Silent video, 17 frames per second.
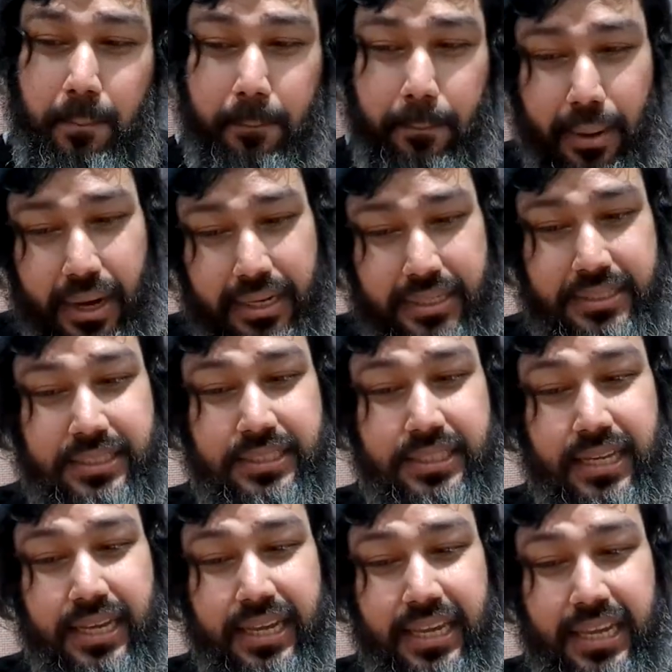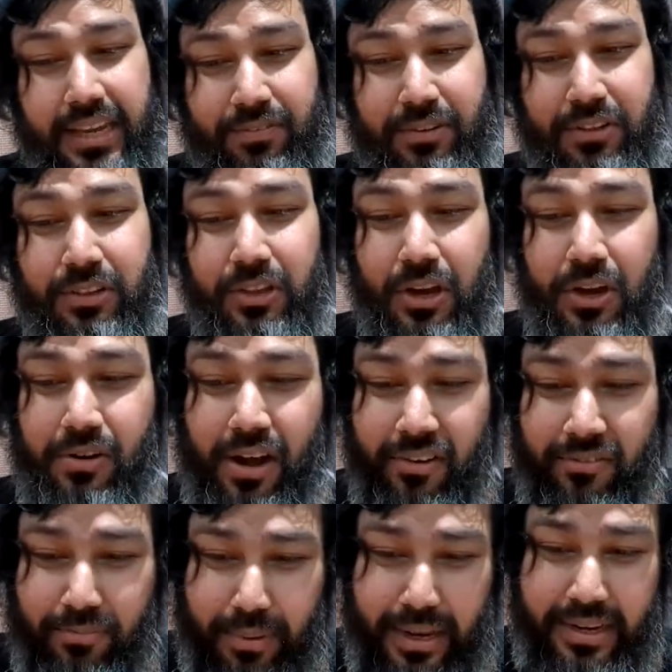But even though
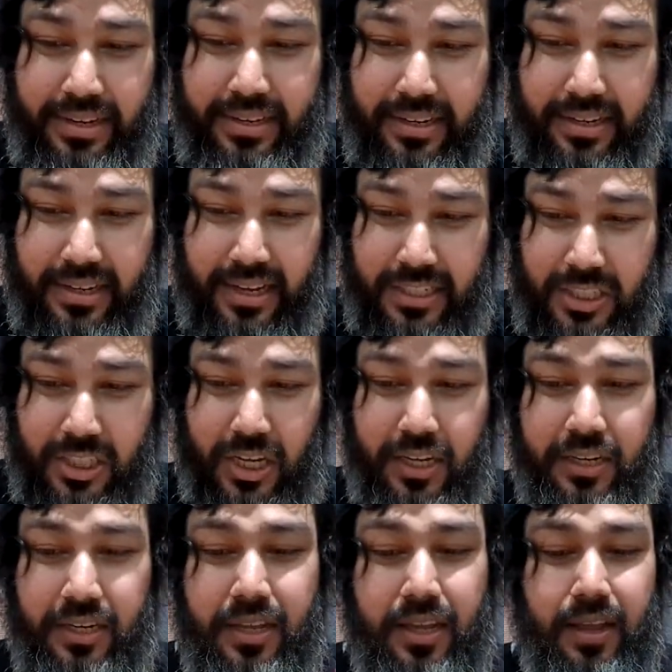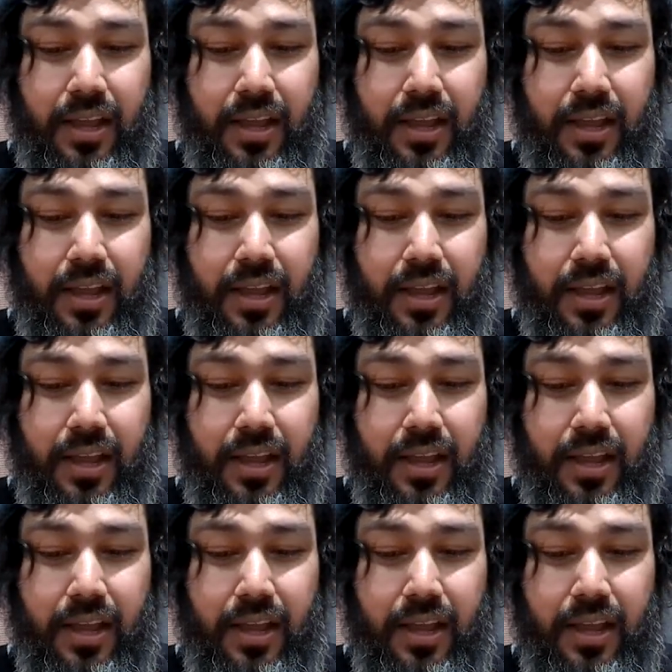I've played it a ton,